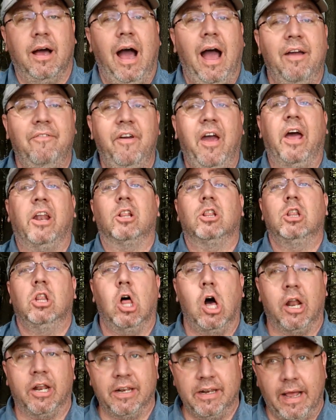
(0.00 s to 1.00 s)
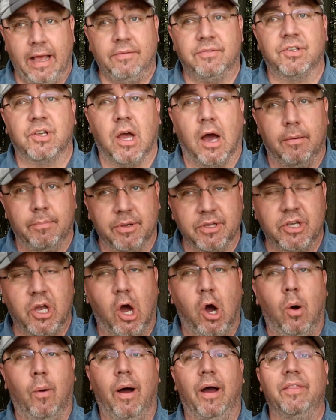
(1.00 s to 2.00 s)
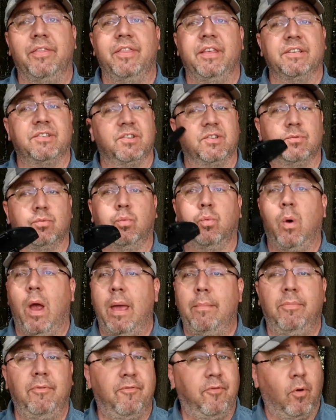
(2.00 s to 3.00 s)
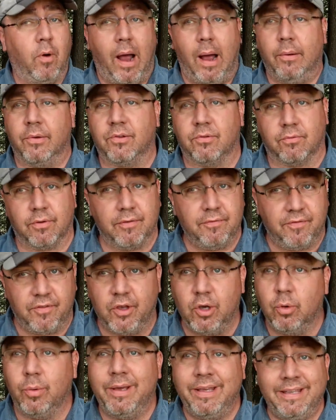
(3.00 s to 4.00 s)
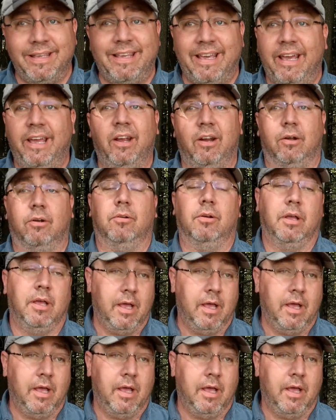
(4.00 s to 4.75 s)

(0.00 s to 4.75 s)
I've had a lot of knives come and go. This is way before I was reviewing gear.